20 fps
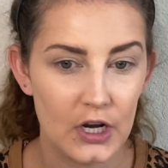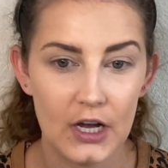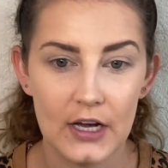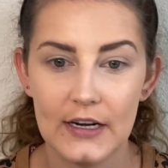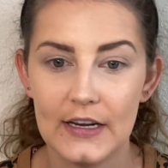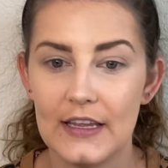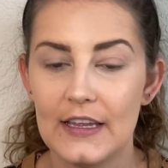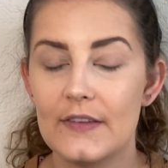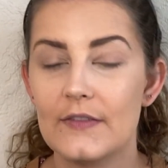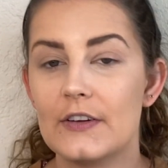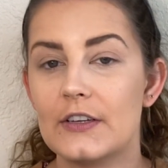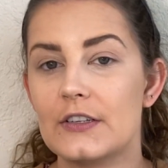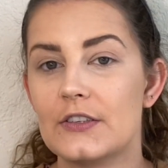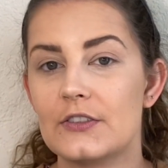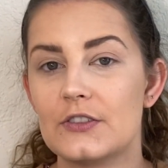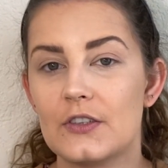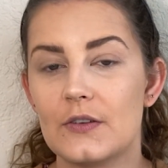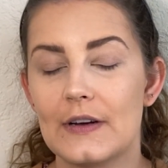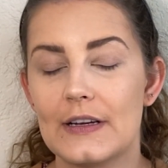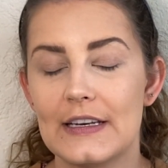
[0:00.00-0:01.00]
uneven.
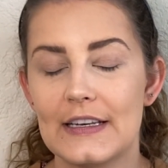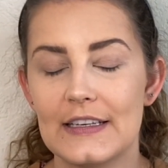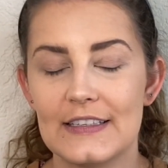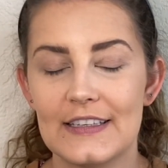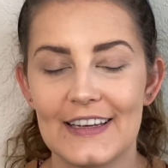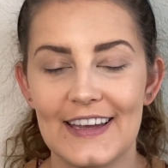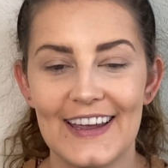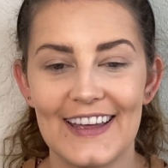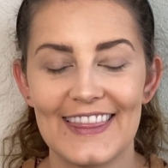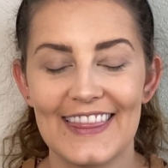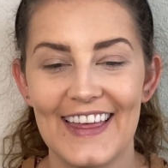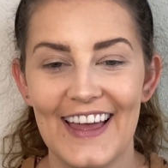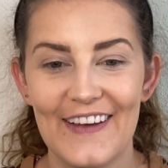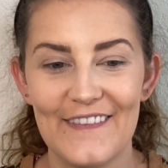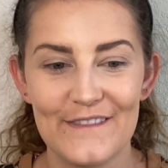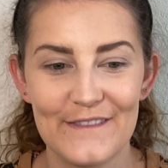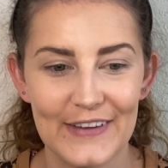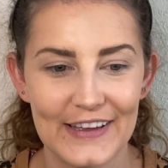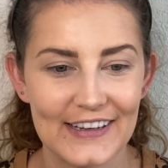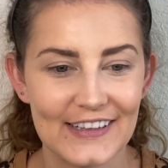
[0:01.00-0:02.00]
So I need to get that
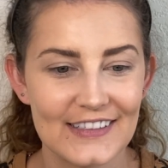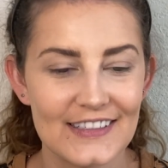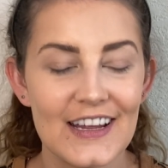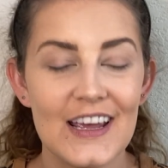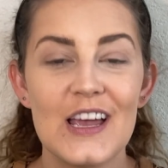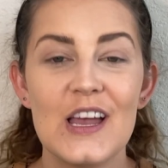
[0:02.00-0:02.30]
fixed.